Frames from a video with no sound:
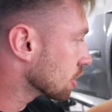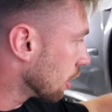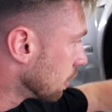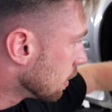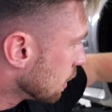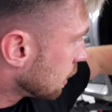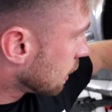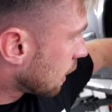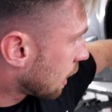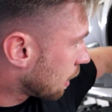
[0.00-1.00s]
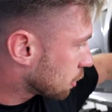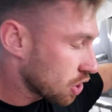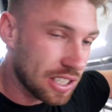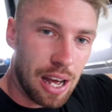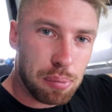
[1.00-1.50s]
So,
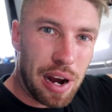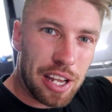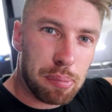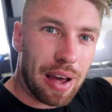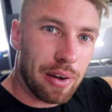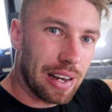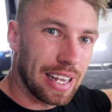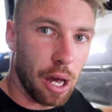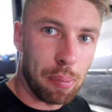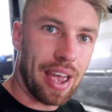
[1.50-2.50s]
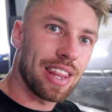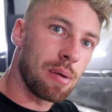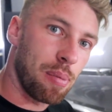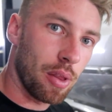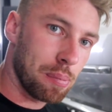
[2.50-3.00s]
just start prying the pad out a little bit and
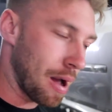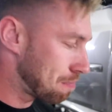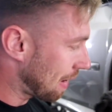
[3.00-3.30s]
then pop the pad